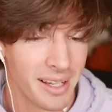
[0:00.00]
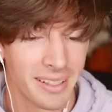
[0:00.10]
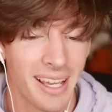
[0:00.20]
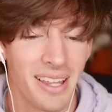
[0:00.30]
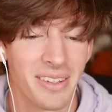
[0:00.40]
And
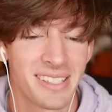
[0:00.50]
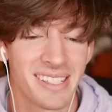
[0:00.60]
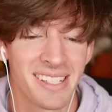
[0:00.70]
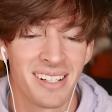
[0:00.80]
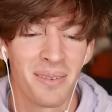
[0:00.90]
again, this
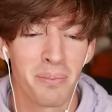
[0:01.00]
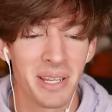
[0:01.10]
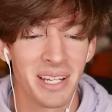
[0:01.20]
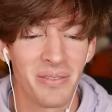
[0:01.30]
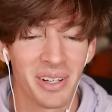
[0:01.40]
isn't a
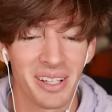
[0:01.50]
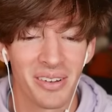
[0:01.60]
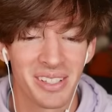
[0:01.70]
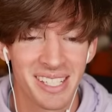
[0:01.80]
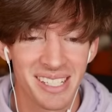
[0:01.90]
mean
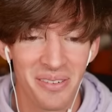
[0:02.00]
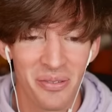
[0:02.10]
video. This is a